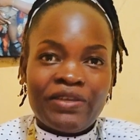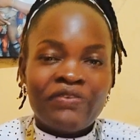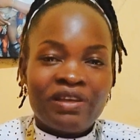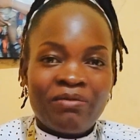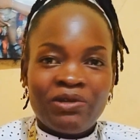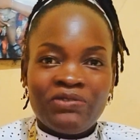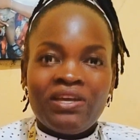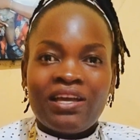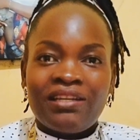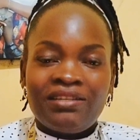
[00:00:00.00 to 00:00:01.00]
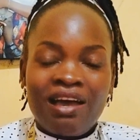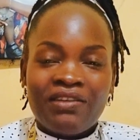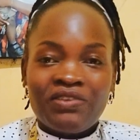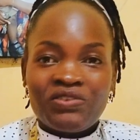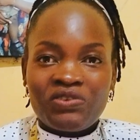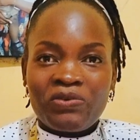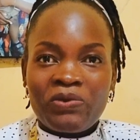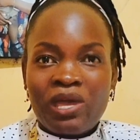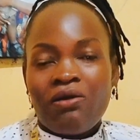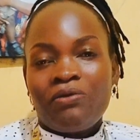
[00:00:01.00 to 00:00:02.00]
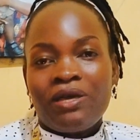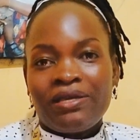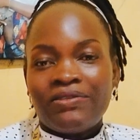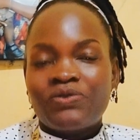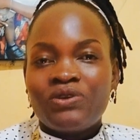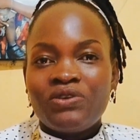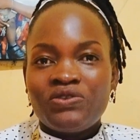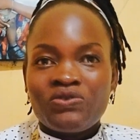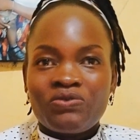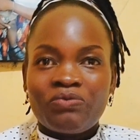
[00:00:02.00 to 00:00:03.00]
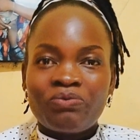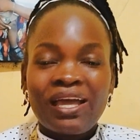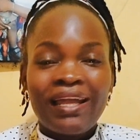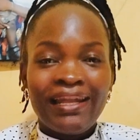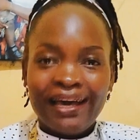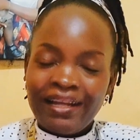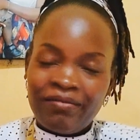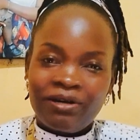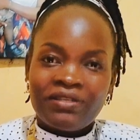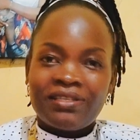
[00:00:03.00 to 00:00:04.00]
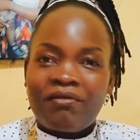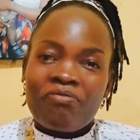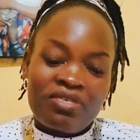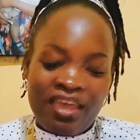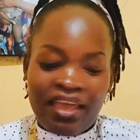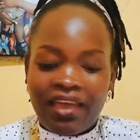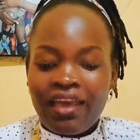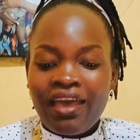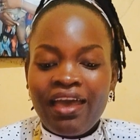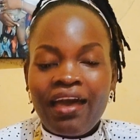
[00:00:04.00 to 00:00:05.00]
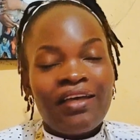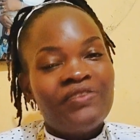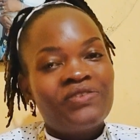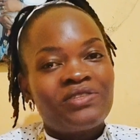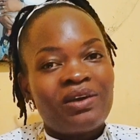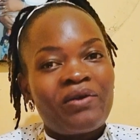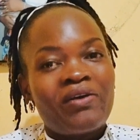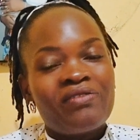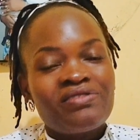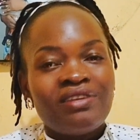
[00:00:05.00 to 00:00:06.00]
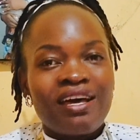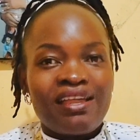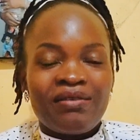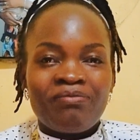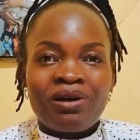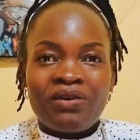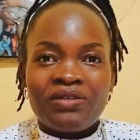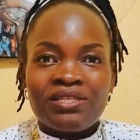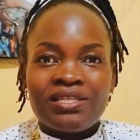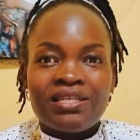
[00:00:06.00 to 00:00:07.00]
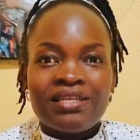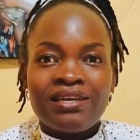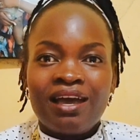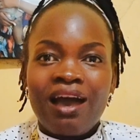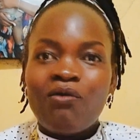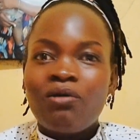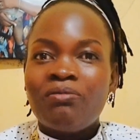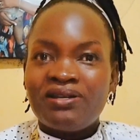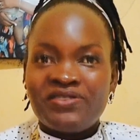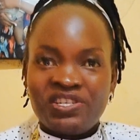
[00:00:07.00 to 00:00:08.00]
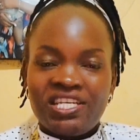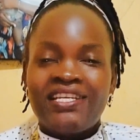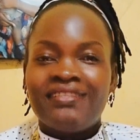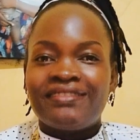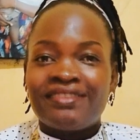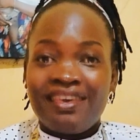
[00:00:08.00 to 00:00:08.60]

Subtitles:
Today I'm not doing a tutorial. We are just going to learn about something, and today we are going to learn about our machines.